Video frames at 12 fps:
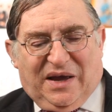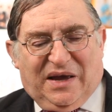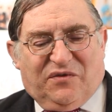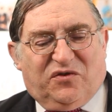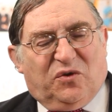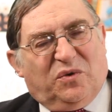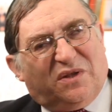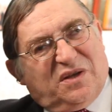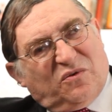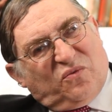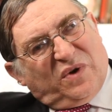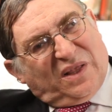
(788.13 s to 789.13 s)
If you would
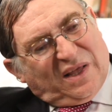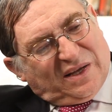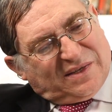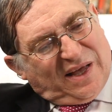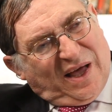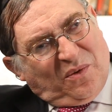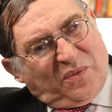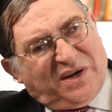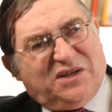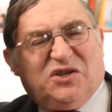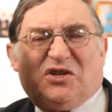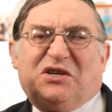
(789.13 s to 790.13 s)
realize how
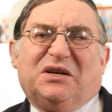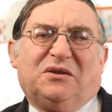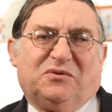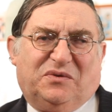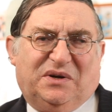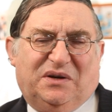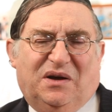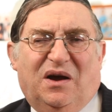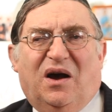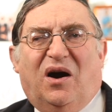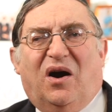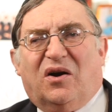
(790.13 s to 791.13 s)
many children
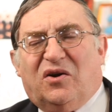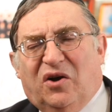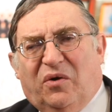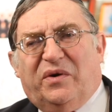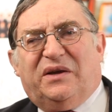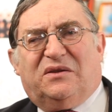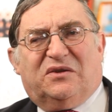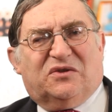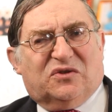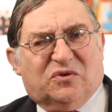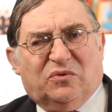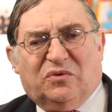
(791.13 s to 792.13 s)
are going to
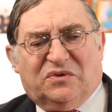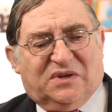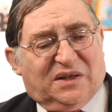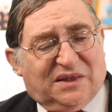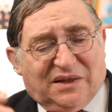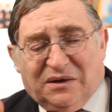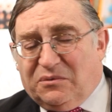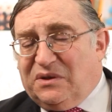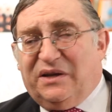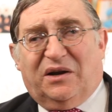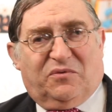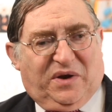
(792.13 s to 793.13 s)
schools
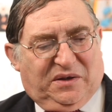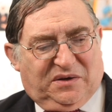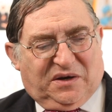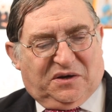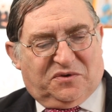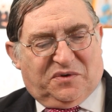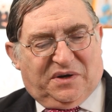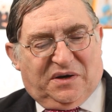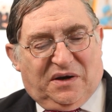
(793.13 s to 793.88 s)
literally around the country.